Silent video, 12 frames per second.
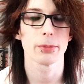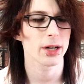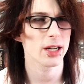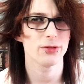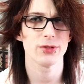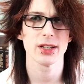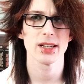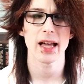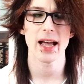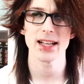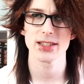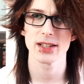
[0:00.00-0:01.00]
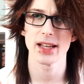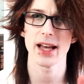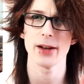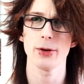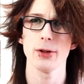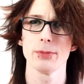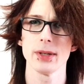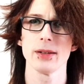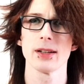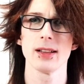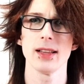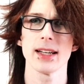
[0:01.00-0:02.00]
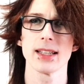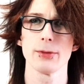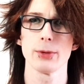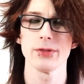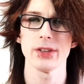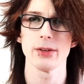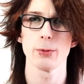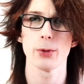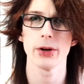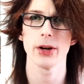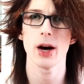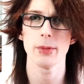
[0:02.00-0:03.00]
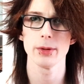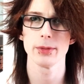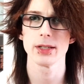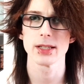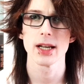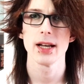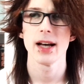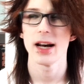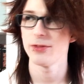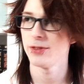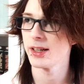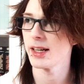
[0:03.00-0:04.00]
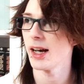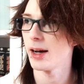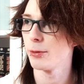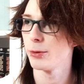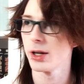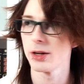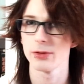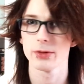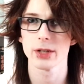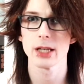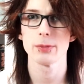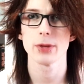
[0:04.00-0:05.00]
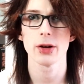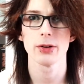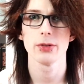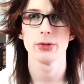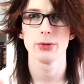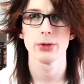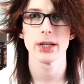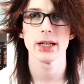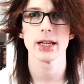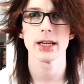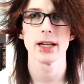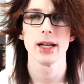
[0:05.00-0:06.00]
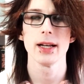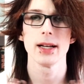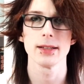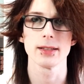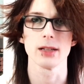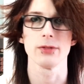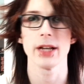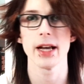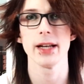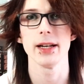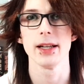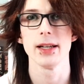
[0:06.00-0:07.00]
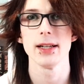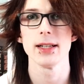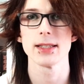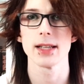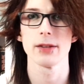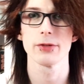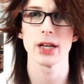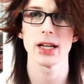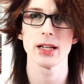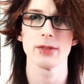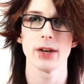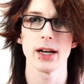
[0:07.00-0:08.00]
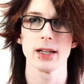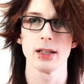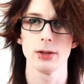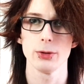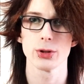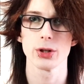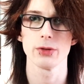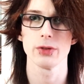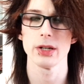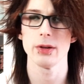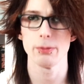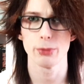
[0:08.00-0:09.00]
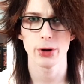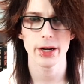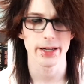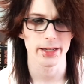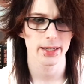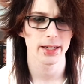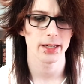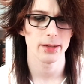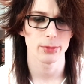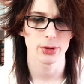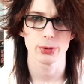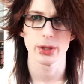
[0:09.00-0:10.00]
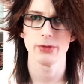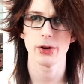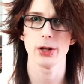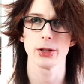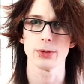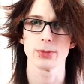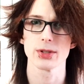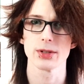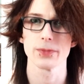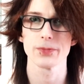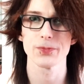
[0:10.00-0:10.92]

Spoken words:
But if it had all been collected within one omnibus, I think I would have kept on reading it until the end, instead of getting that illusion of a break in between volumes.